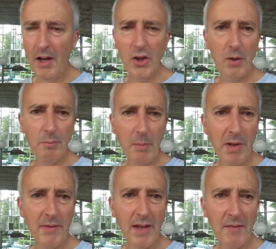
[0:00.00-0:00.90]
You can
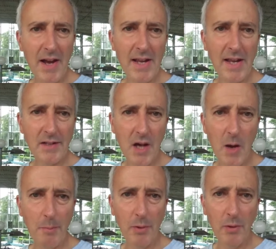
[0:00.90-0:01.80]
probably think of any
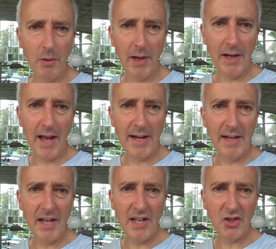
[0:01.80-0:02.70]
example in any
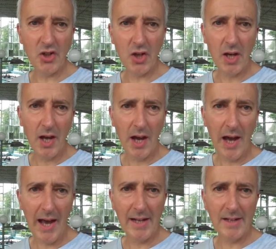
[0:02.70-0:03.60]
niche
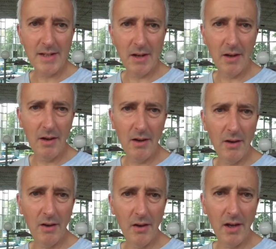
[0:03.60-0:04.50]
and
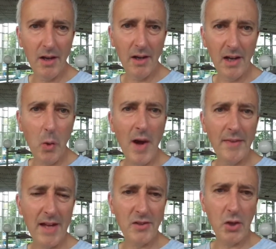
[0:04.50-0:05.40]
equate
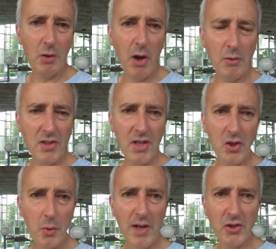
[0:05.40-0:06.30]
that to your own
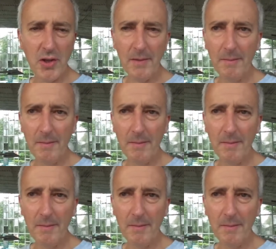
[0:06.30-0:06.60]
situation.